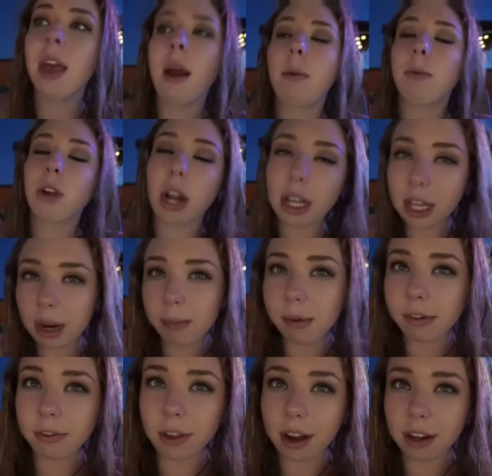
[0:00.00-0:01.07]
I'm trying to get up
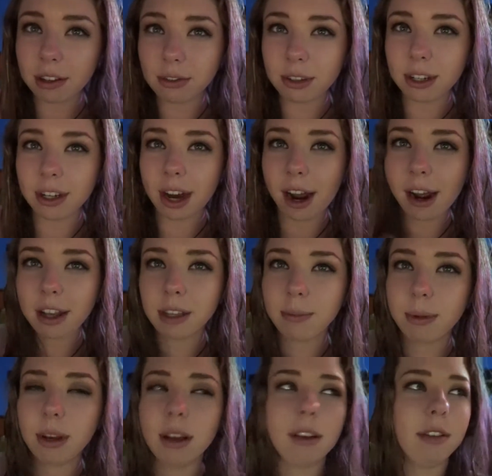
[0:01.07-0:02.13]
more vlogs for you guys
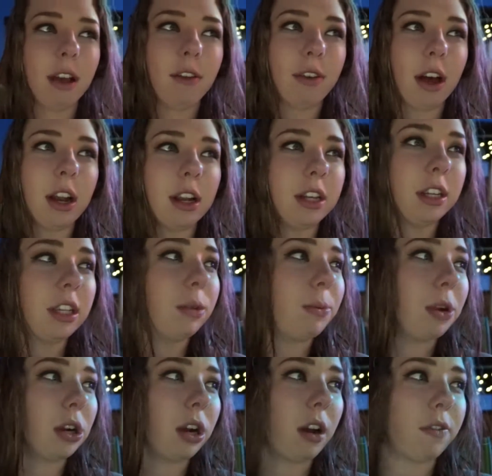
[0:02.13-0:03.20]
because I've kind of
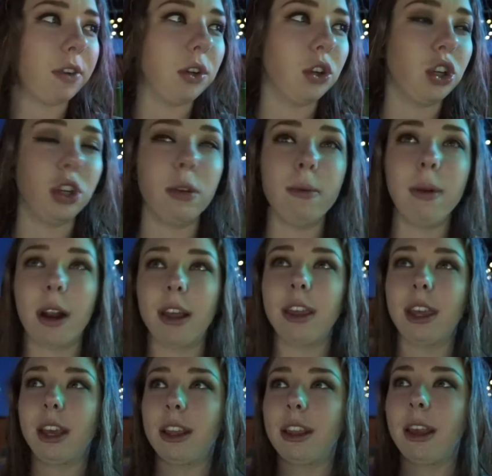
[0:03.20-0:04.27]
disappeared off YouTube, and I
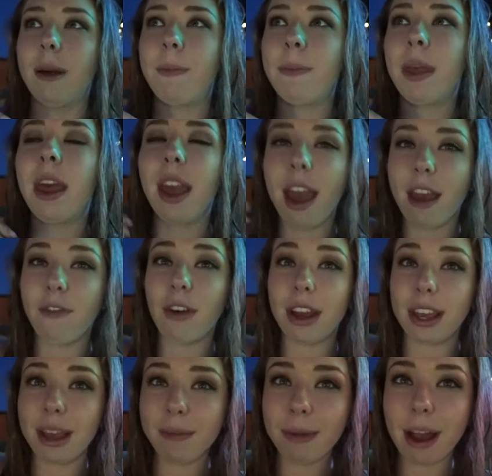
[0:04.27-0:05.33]
think that if I
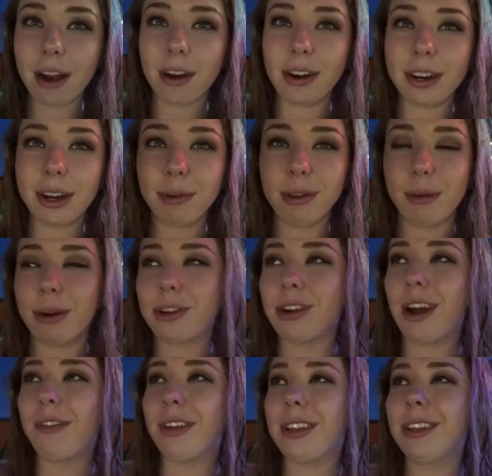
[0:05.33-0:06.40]
get back on here with all my
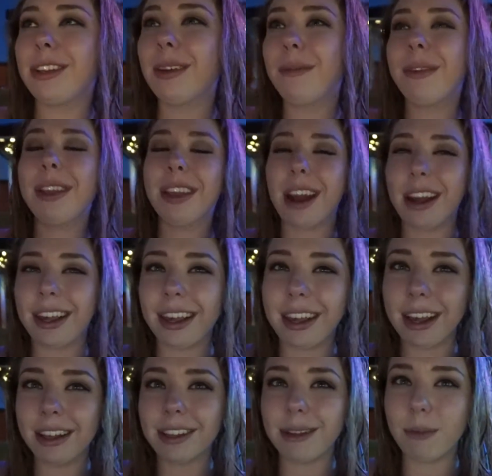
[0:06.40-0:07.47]
traveling this summer, then I can
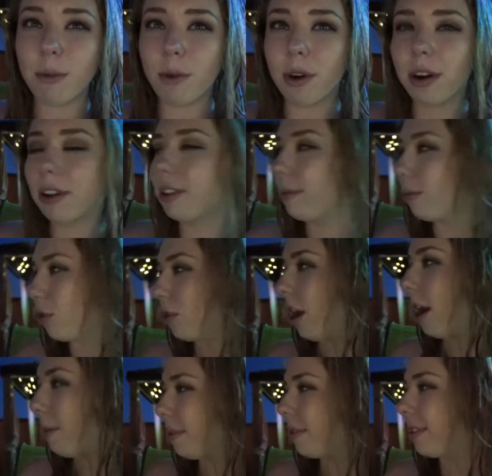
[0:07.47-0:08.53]
get some more
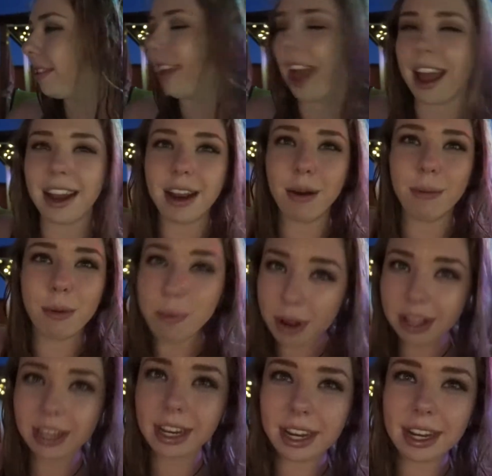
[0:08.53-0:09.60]
subscribers and it'll be
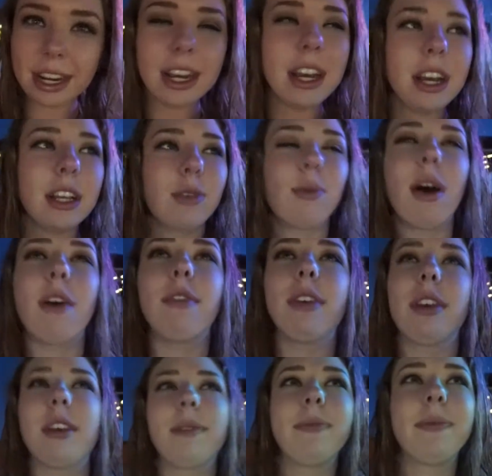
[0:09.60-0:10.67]
really good, so we'll have like
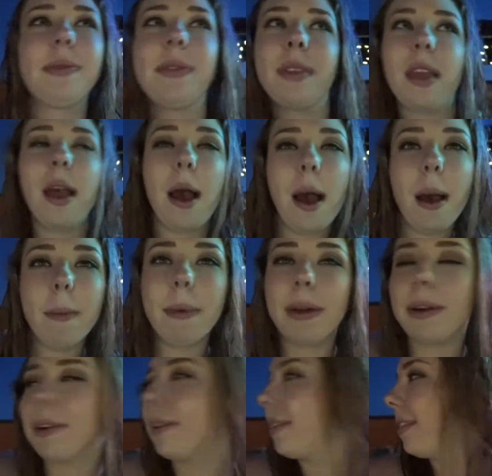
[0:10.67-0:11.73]
a
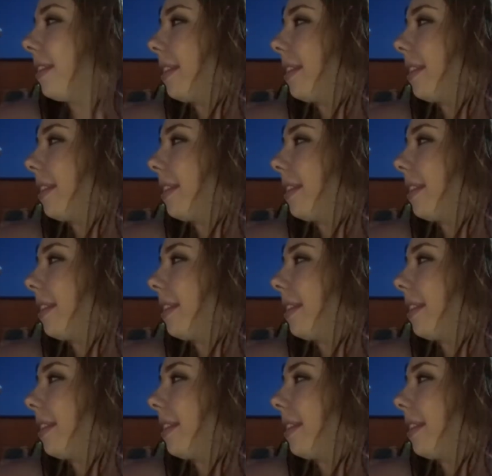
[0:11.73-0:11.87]
bigger